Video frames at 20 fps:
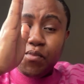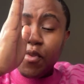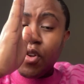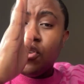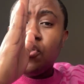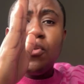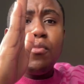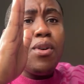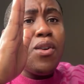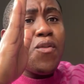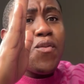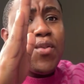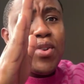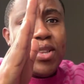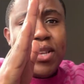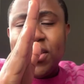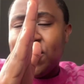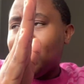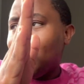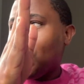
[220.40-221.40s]
normal force
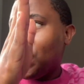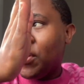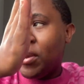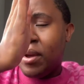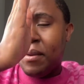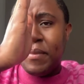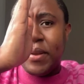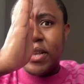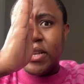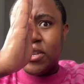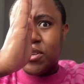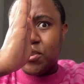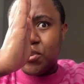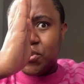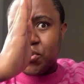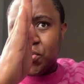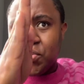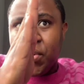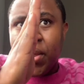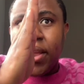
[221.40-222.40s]
is not gonna be
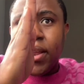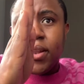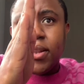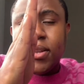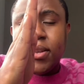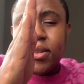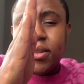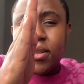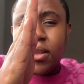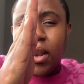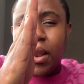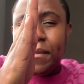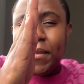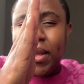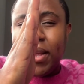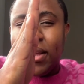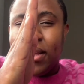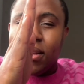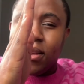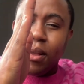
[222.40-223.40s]
straight. It's gonna be
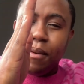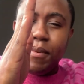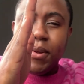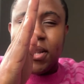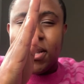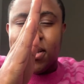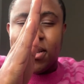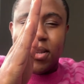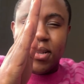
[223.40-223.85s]
a bit,